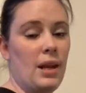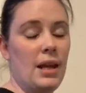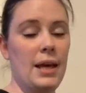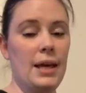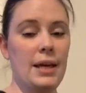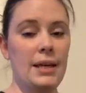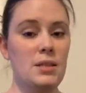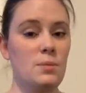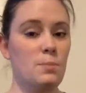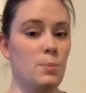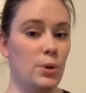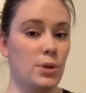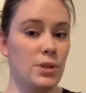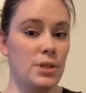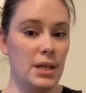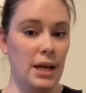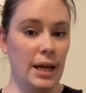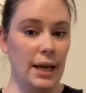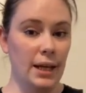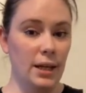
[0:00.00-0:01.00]
It's pulled
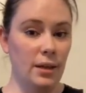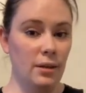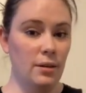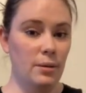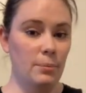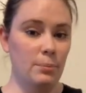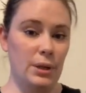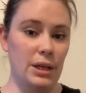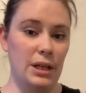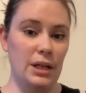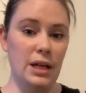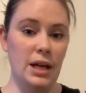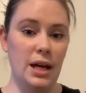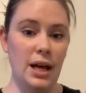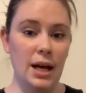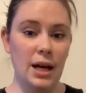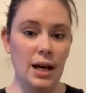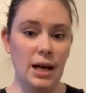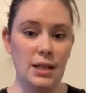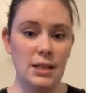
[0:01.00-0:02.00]
tight, but
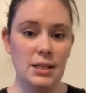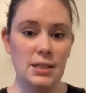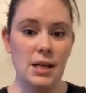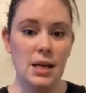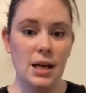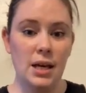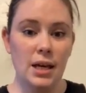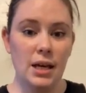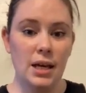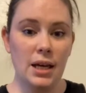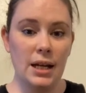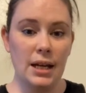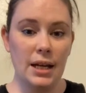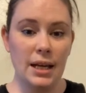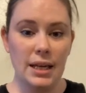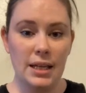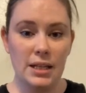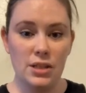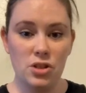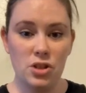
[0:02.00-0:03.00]
not
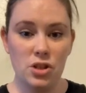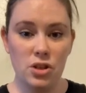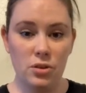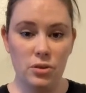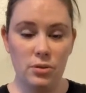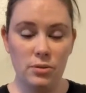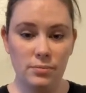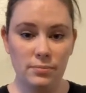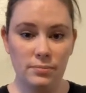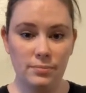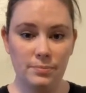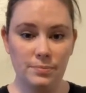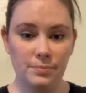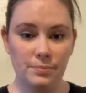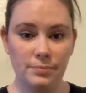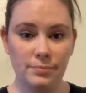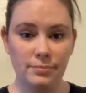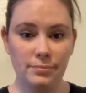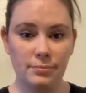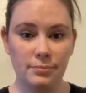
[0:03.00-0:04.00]
cutting into you.
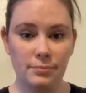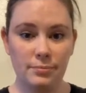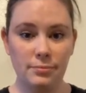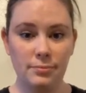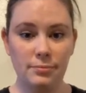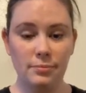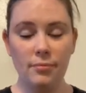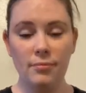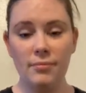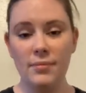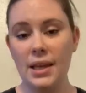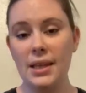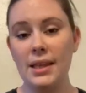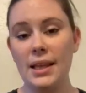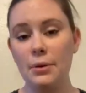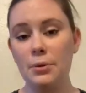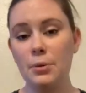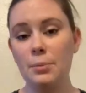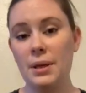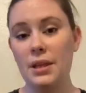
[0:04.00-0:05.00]
And
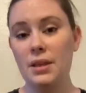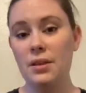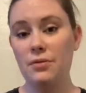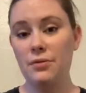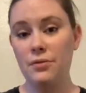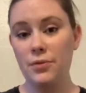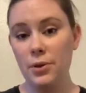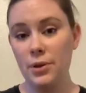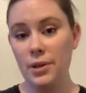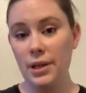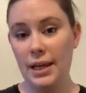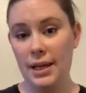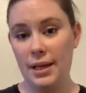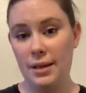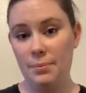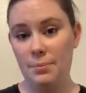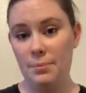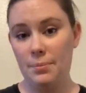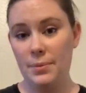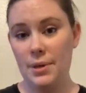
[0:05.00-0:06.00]
that will be the full
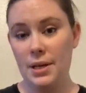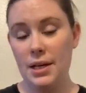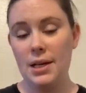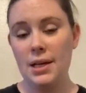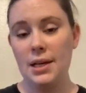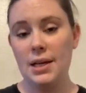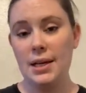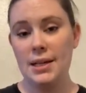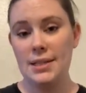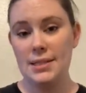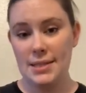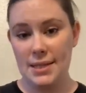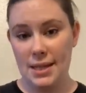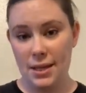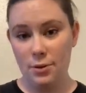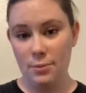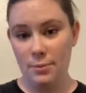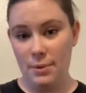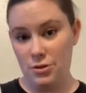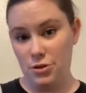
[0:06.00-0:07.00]
hip
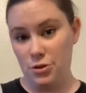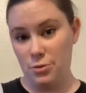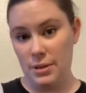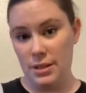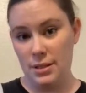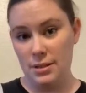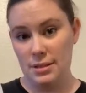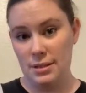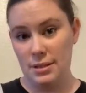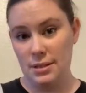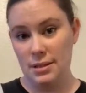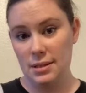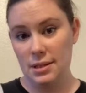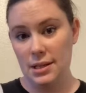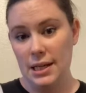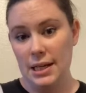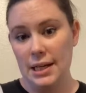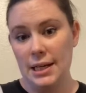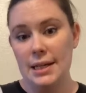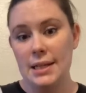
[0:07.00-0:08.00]
single measurement.
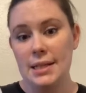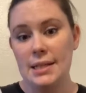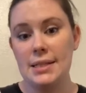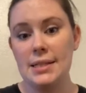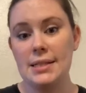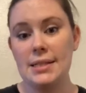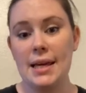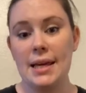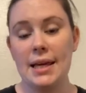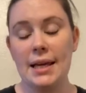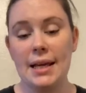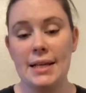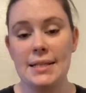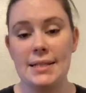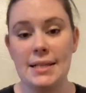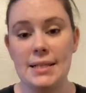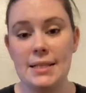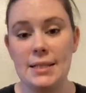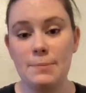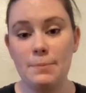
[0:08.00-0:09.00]
To take it as
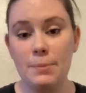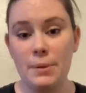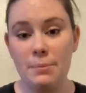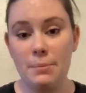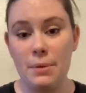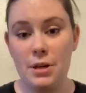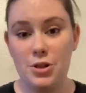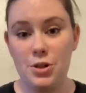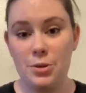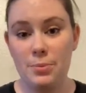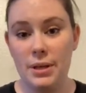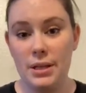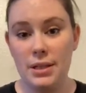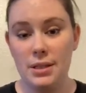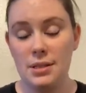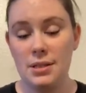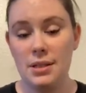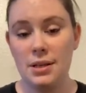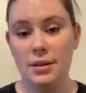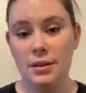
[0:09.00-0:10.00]
a split
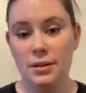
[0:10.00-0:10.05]
measurement,